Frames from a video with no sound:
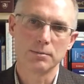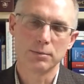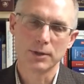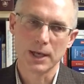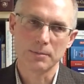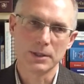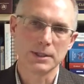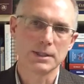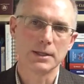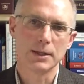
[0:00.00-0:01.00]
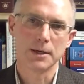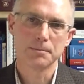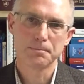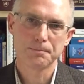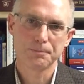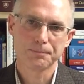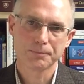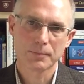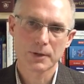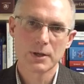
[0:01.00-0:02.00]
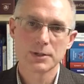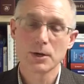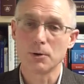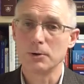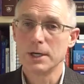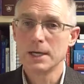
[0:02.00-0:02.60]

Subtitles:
put that piece in there. So